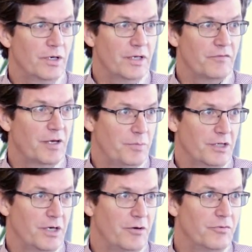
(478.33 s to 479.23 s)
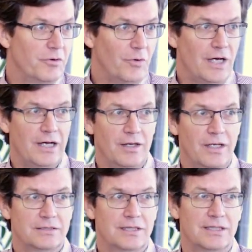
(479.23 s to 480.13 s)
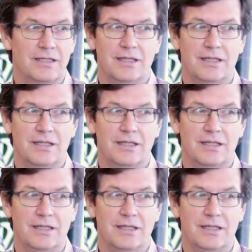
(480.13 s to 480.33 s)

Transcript: if I'd been gone for a while, and it's like,